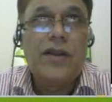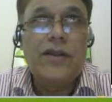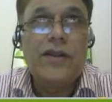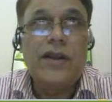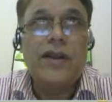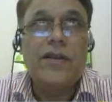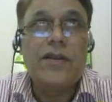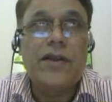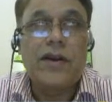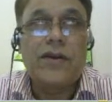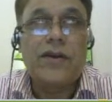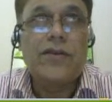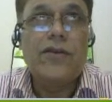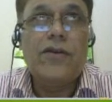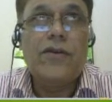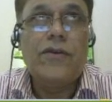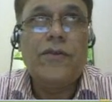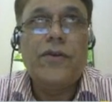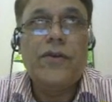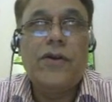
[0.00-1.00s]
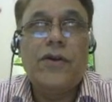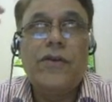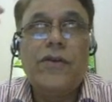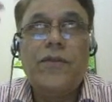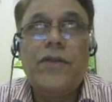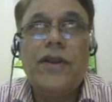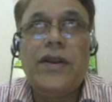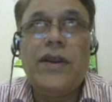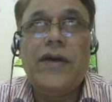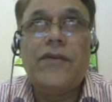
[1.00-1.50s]
There the,
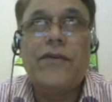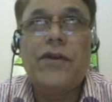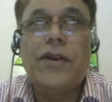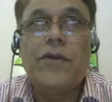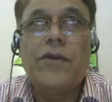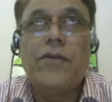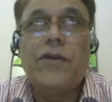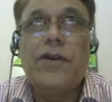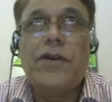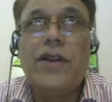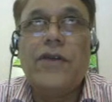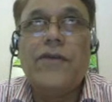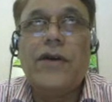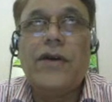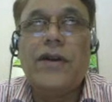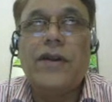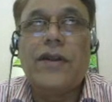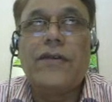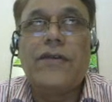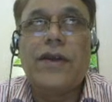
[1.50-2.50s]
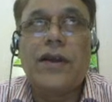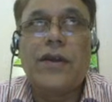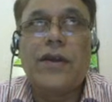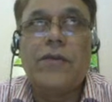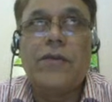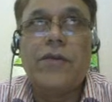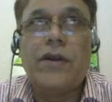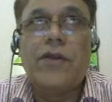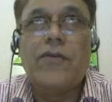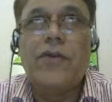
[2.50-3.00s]
in our community, what is that
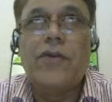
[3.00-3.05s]
community?